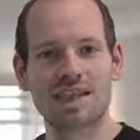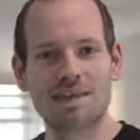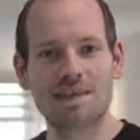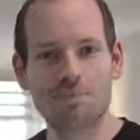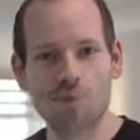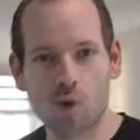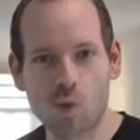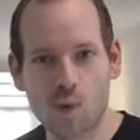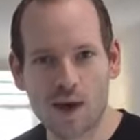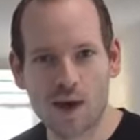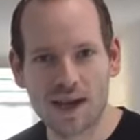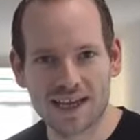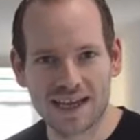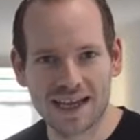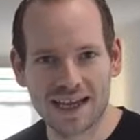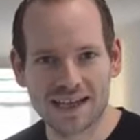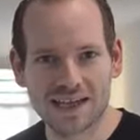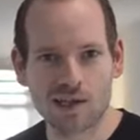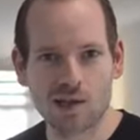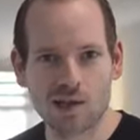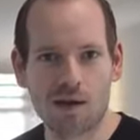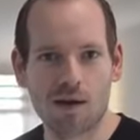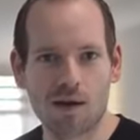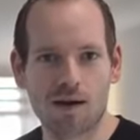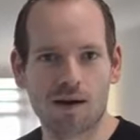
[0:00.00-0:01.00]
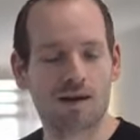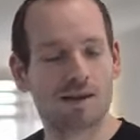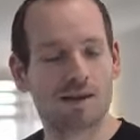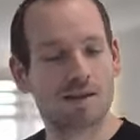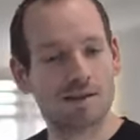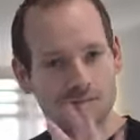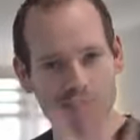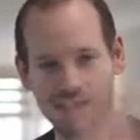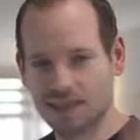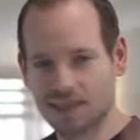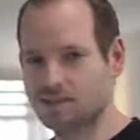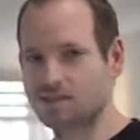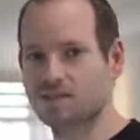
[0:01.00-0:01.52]
keep you waiting any
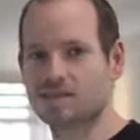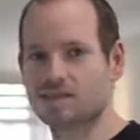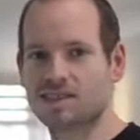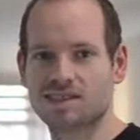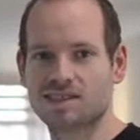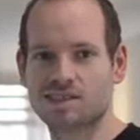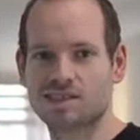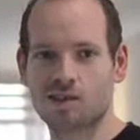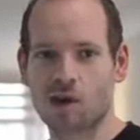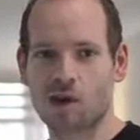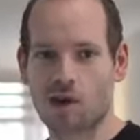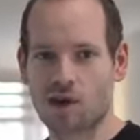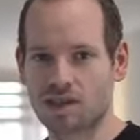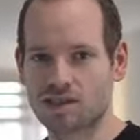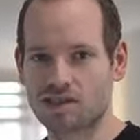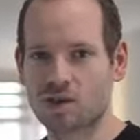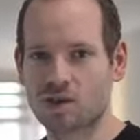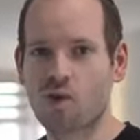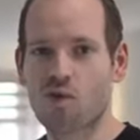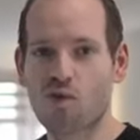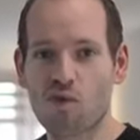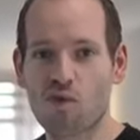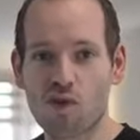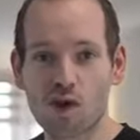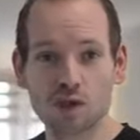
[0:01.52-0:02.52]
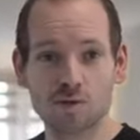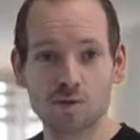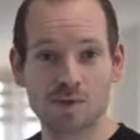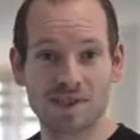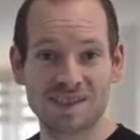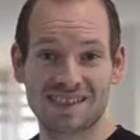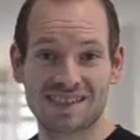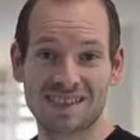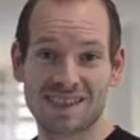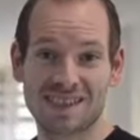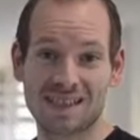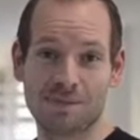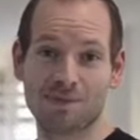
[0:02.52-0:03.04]
longer. Let's just get started. So the first
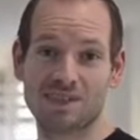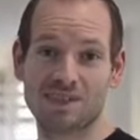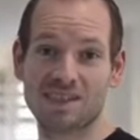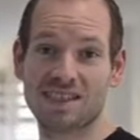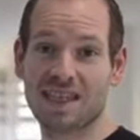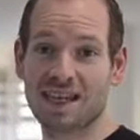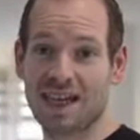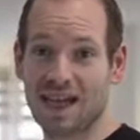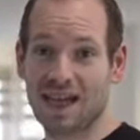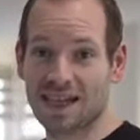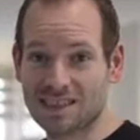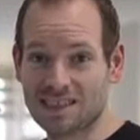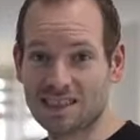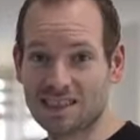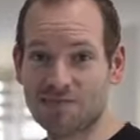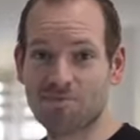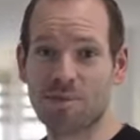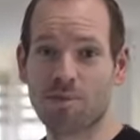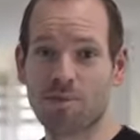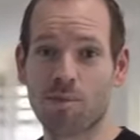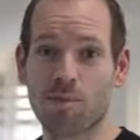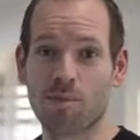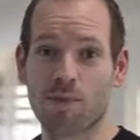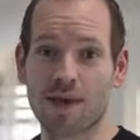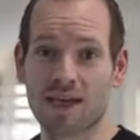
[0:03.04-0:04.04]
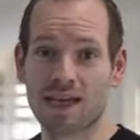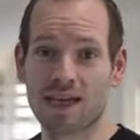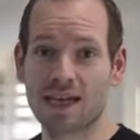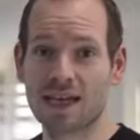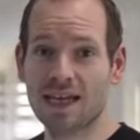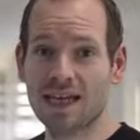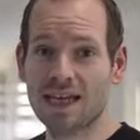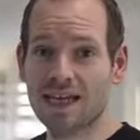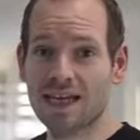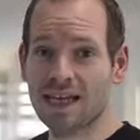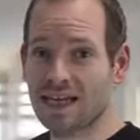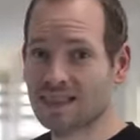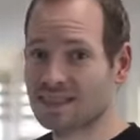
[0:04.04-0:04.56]
mistake I see people make
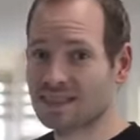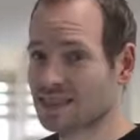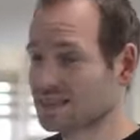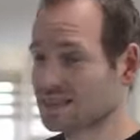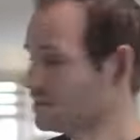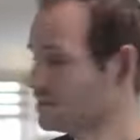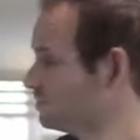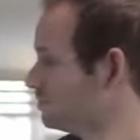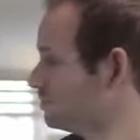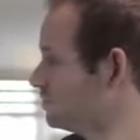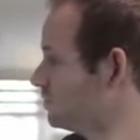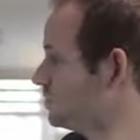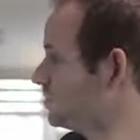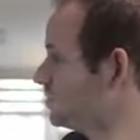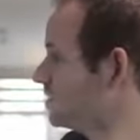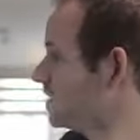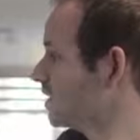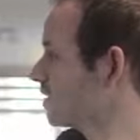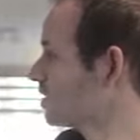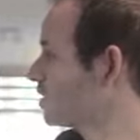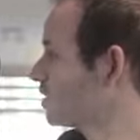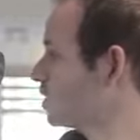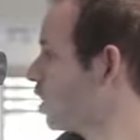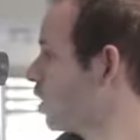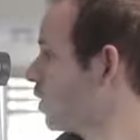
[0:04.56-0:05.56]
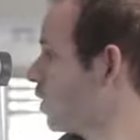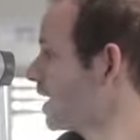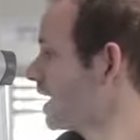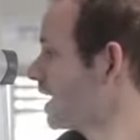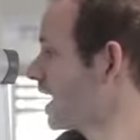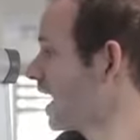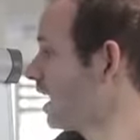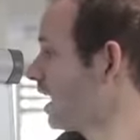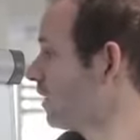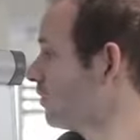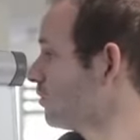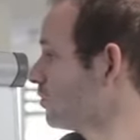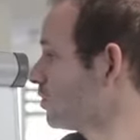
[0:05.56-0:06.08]
is that they're going
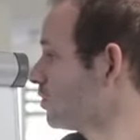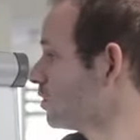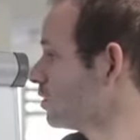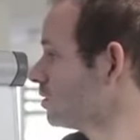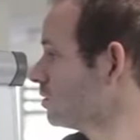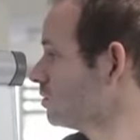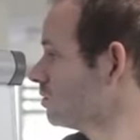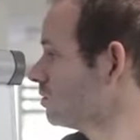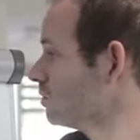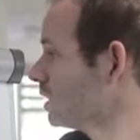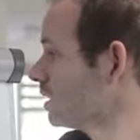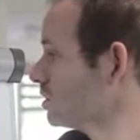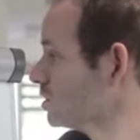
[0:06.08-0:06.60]
after